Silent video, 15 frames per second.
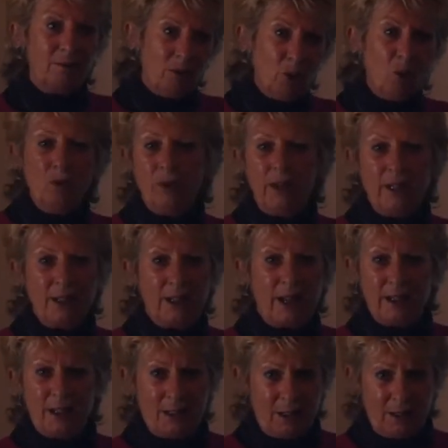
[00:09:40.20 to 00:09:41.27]
all kids
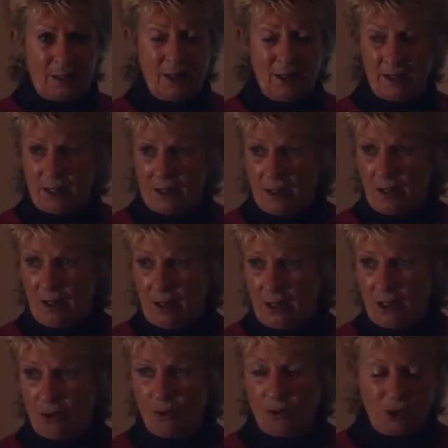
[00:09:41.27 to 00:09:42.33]
get sent to Sunday
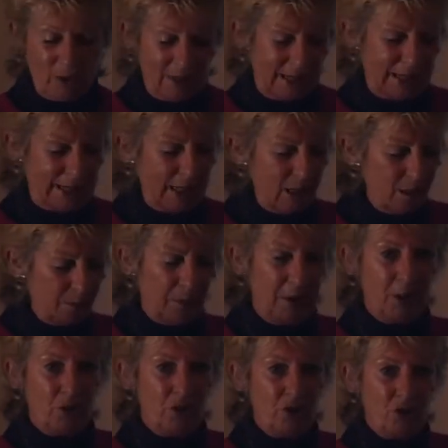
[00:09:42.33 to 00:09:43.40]
school, so I'd had little
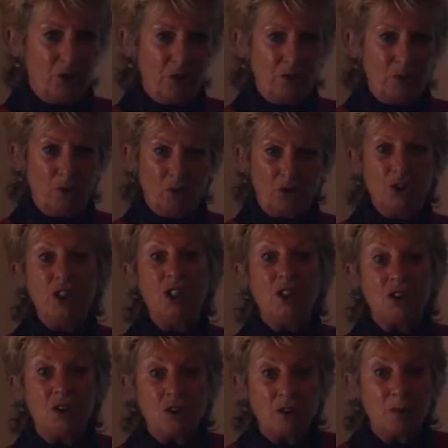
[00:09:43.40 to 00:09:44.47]
pictures of what
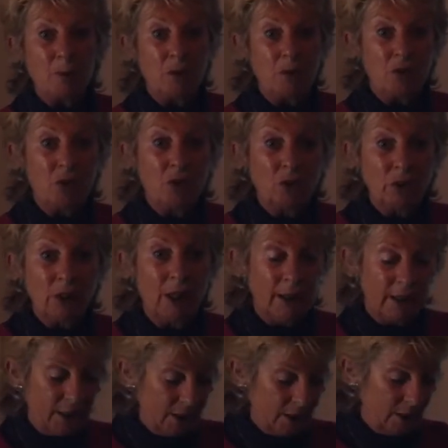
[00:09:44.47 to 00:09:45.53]
Jesus is supposed to look
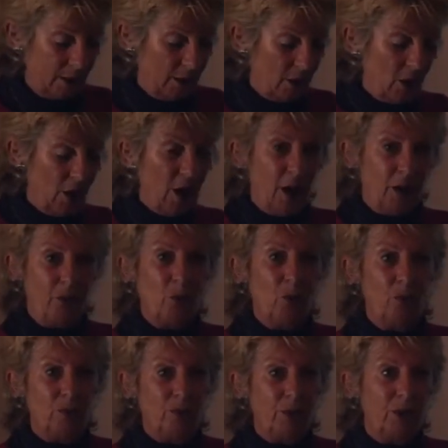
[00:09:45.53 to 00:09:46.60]
like, and I
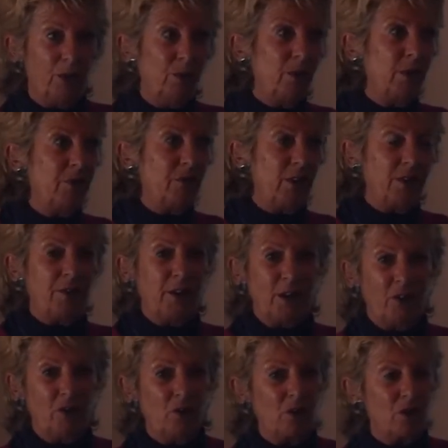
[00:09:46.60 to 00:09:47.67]
thought, if they
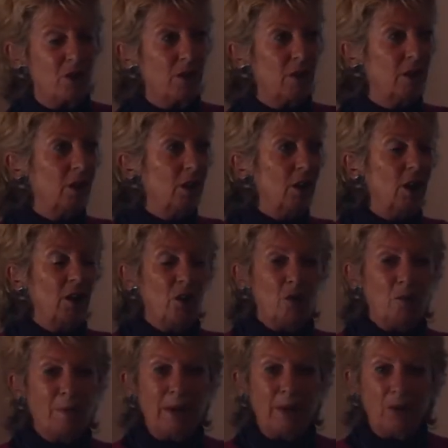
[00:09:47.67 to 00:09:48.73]
think God's an
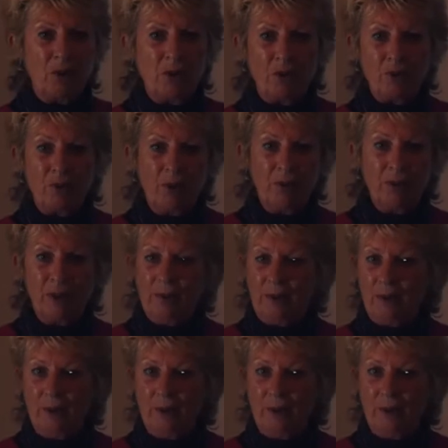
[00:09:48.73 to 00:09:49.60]
old man on a throne, I